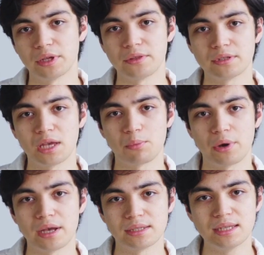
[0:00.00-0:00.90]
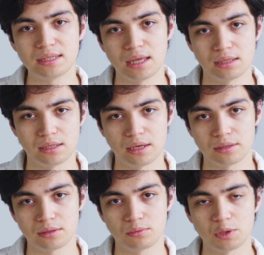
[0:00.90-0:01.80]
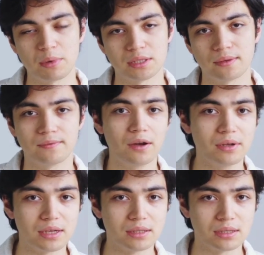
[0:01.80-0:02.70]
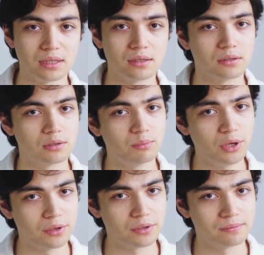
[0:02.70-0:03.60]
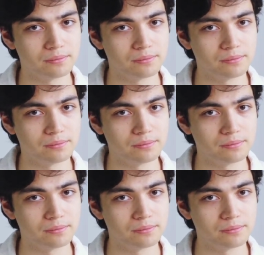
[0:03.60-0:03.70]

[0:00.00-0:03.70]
in the same way as incense sticks, which makes them very easy to burn.